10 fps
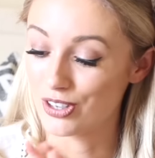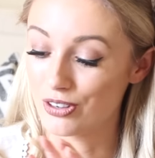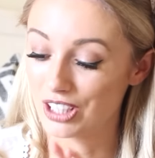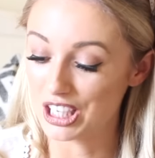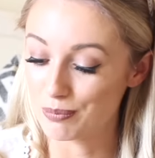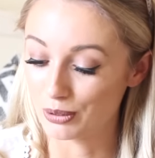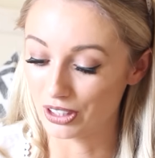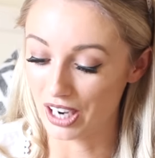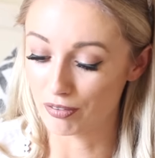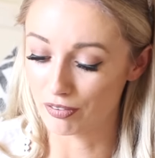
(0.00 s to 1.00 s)
so keep a
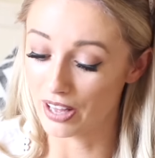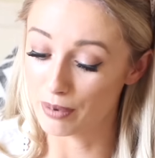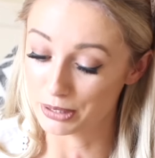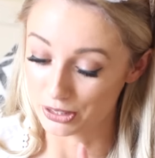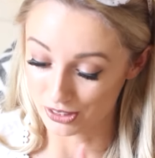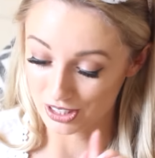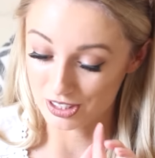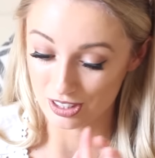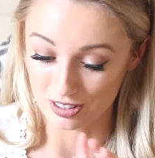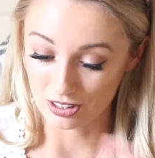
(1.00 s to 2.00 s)
lookout for that, because this
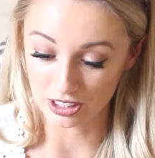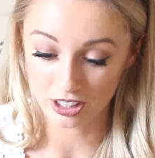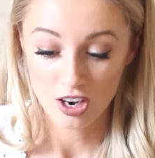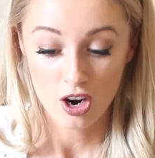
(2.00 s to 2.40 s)
does look